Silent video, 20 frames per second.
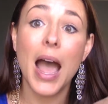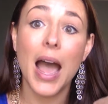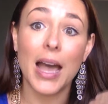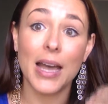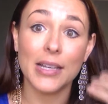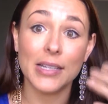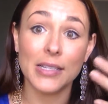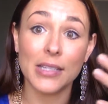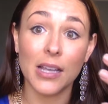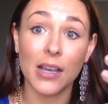
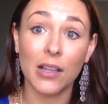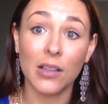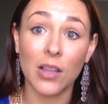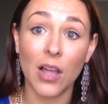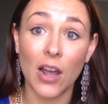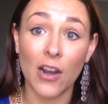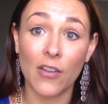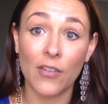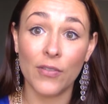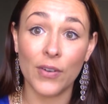as a
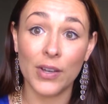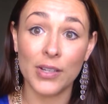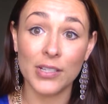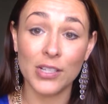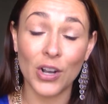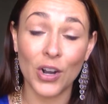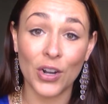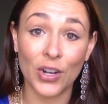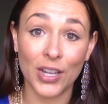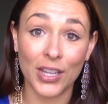lot of us
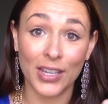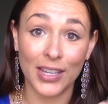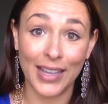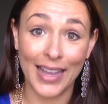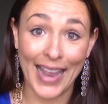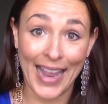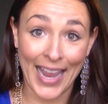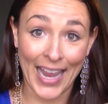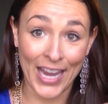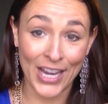are
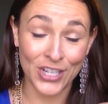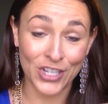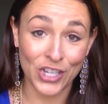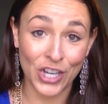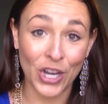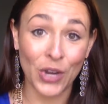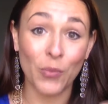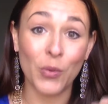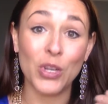aging,